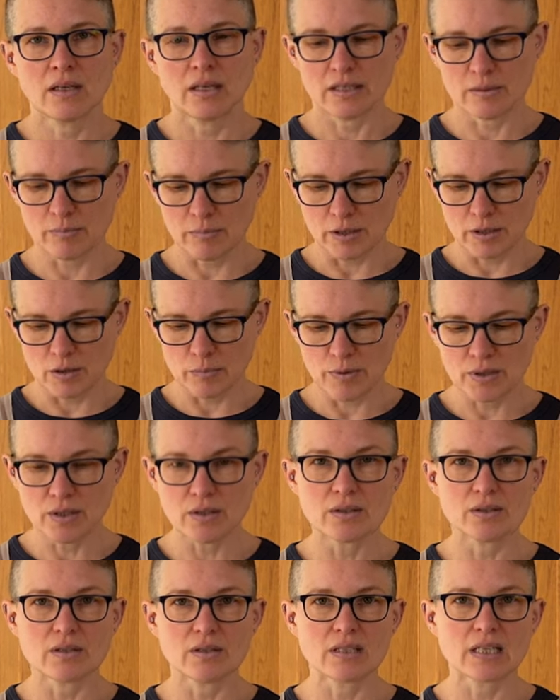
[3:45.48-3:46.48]
as much
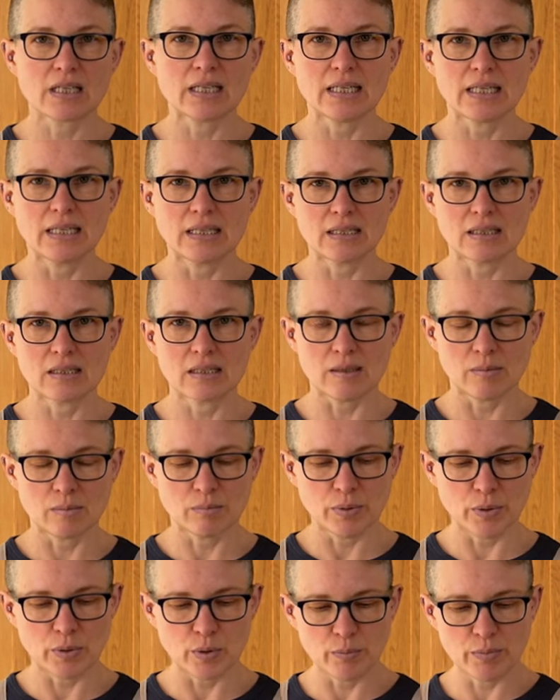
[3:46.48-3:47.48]
because it's clean and
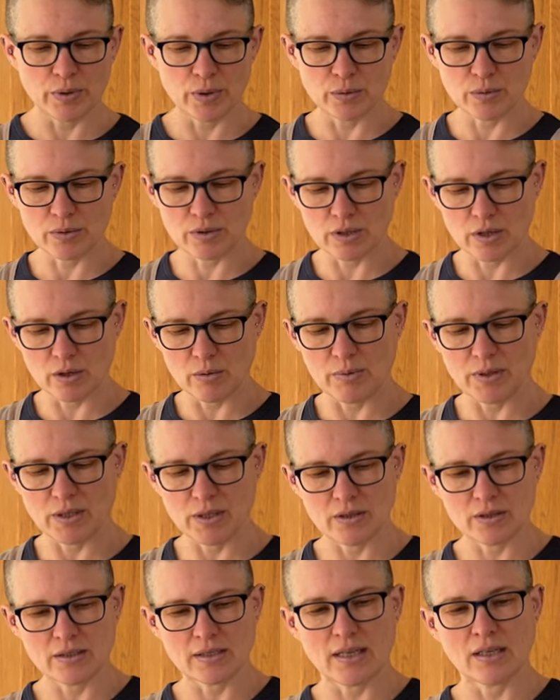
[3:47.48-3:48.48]
simple, but also
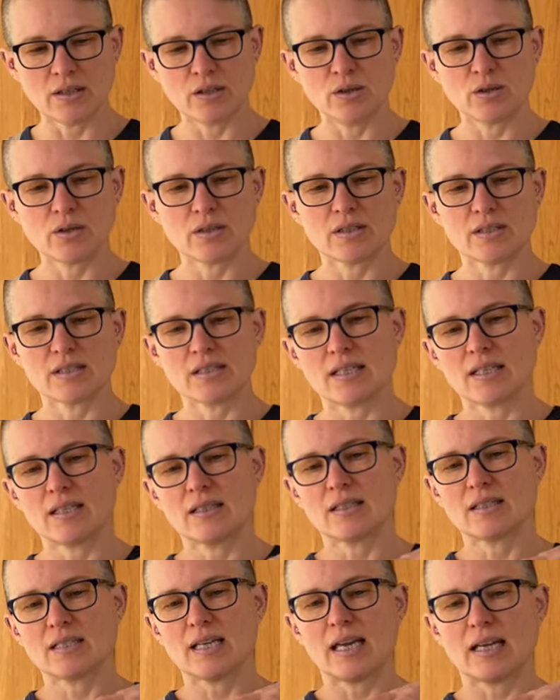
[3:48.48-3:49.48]
because then you can see
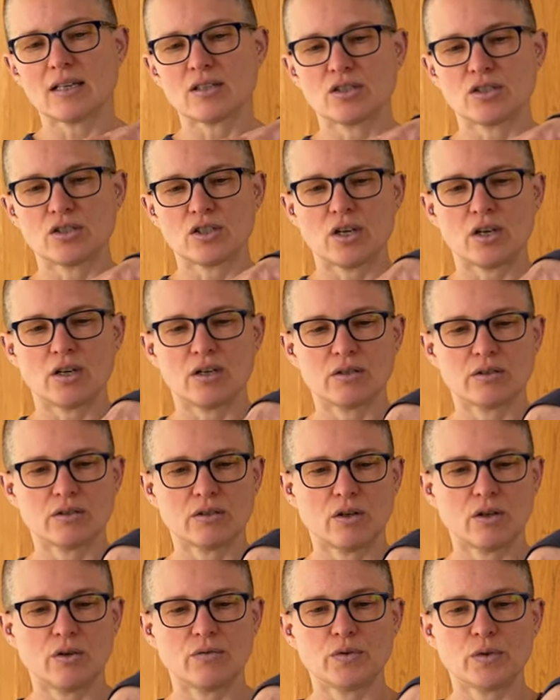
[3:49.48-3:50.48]
the texture
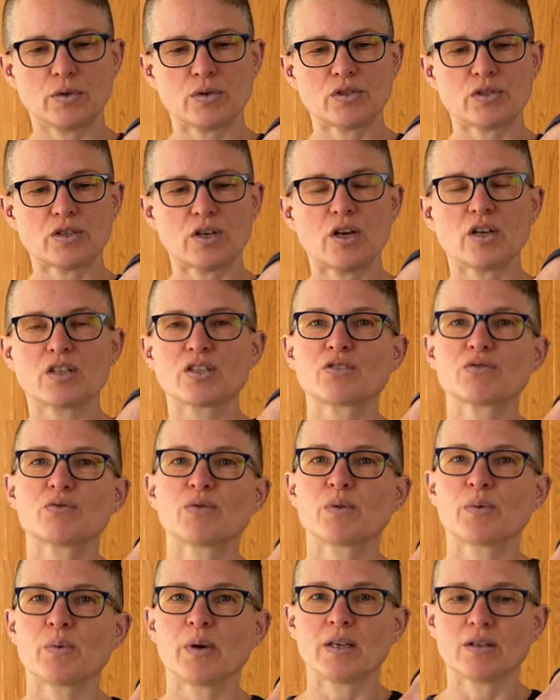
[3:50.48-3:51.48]
of your starter
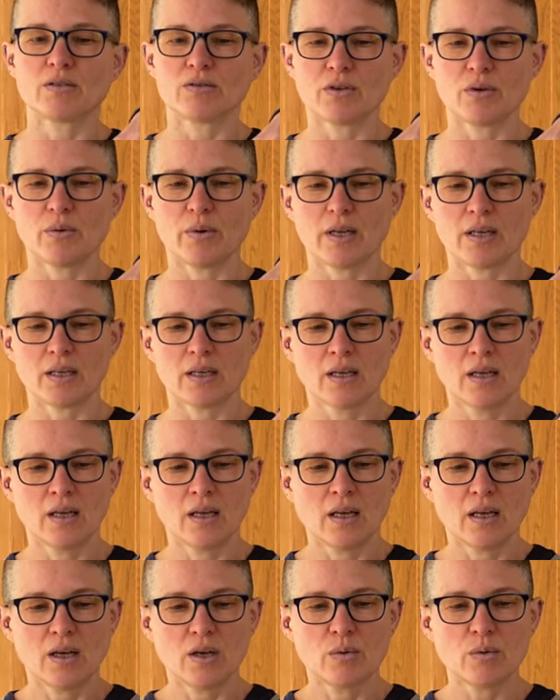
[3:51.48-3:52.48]
all the way through it,
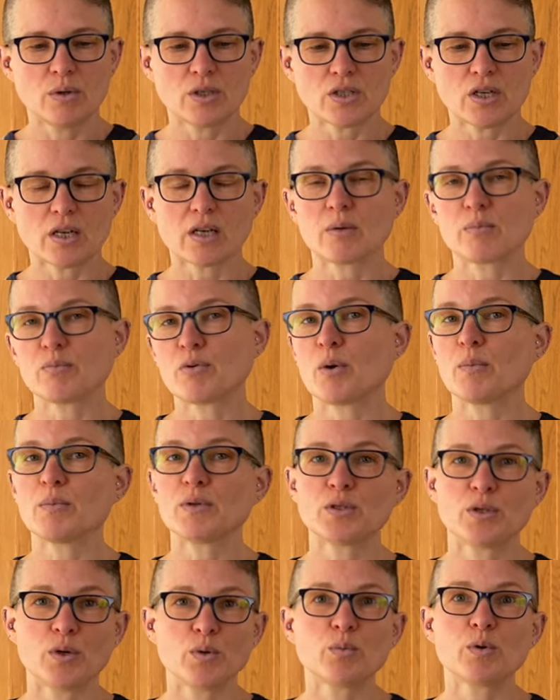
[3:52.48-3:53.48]
which I can
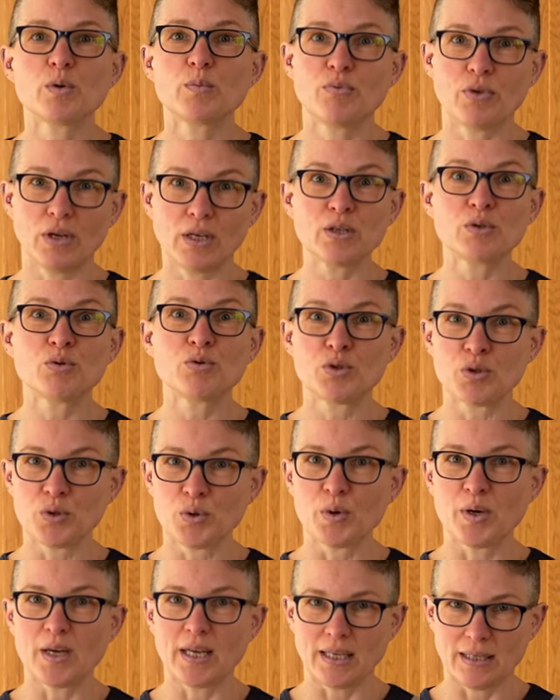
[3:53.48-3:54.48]
promise you will bring you
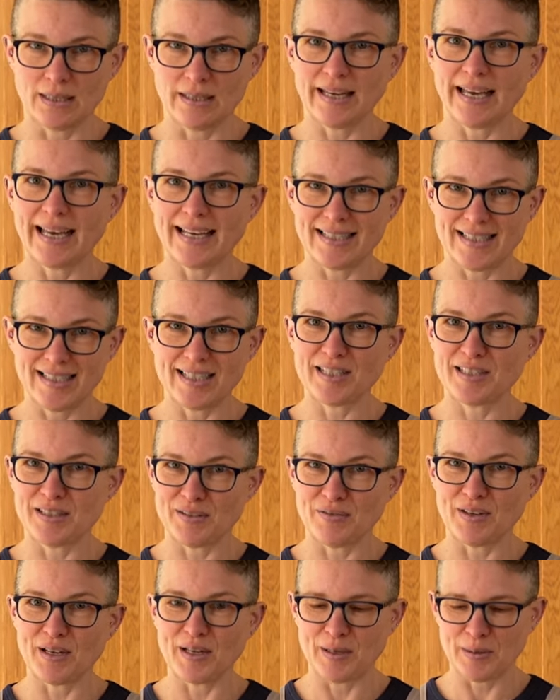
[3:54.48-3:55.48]
joy as this
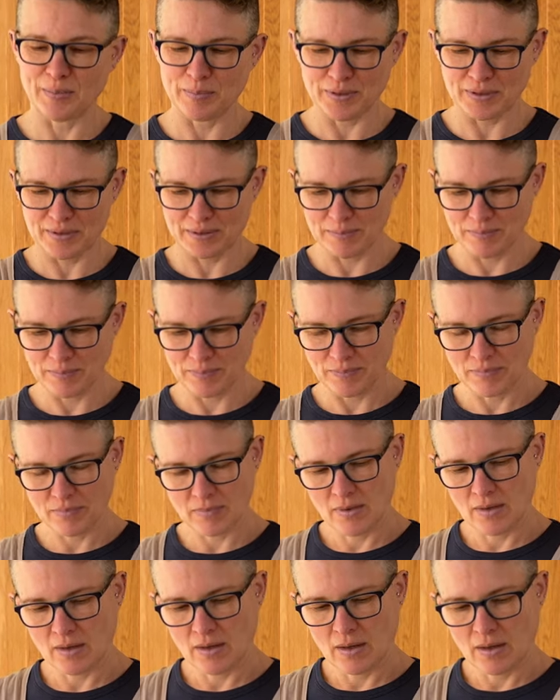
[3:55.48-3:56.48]
develops.
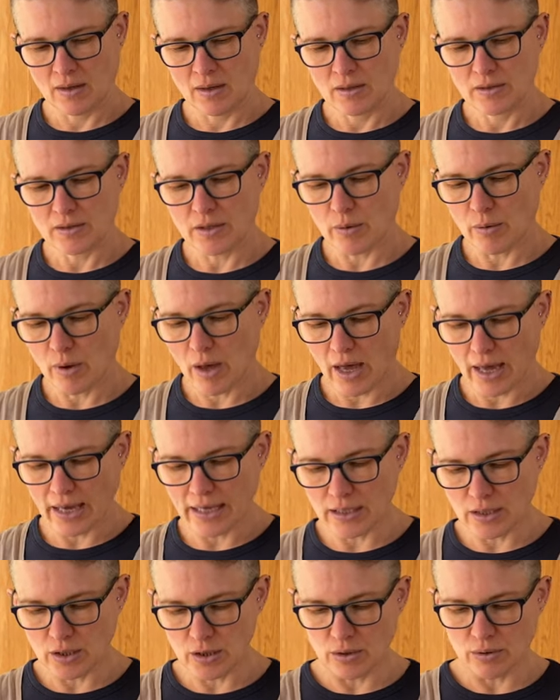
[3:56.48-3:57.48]
So
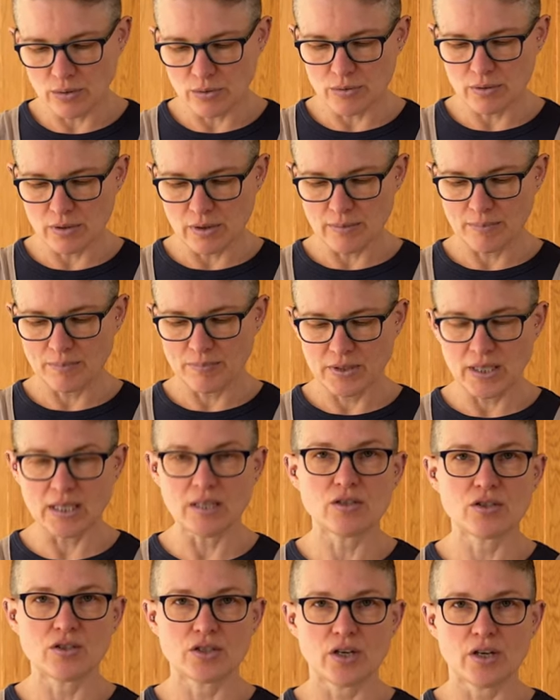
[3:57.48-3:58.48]
I use
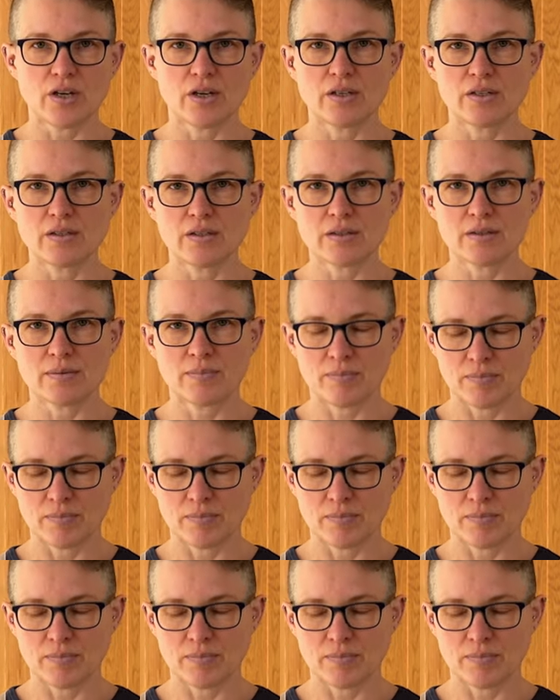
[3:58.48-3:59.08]
these jars.